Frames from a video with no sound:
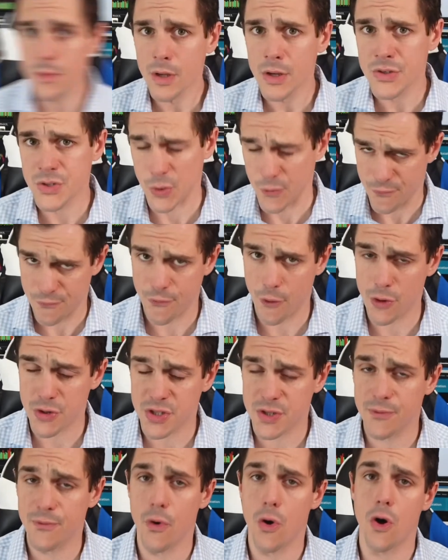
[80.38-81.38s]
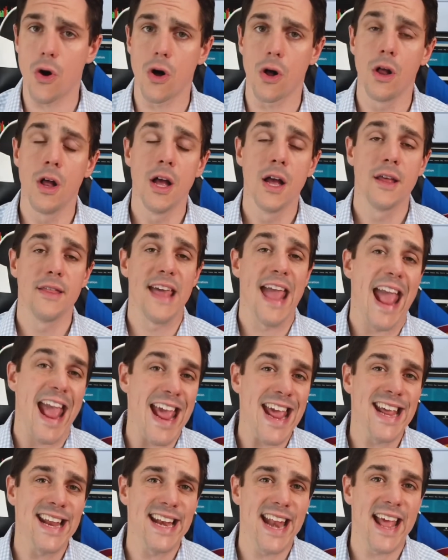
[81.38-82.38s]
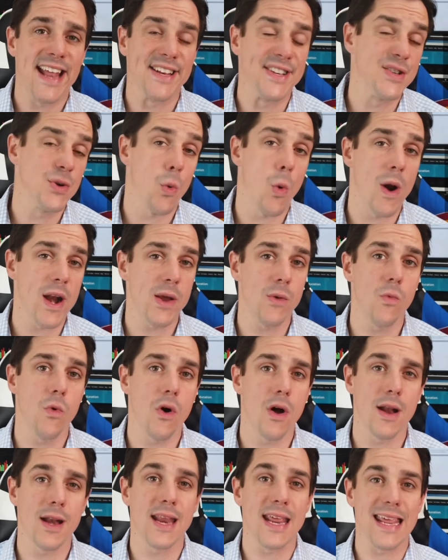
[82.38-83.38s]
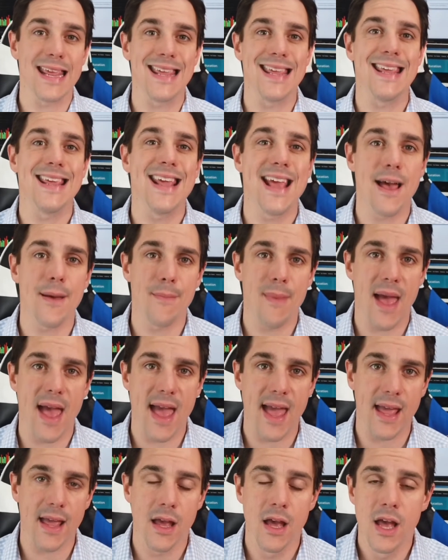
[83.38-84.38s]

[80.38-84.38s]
So first of all, the 8 and 21 EMA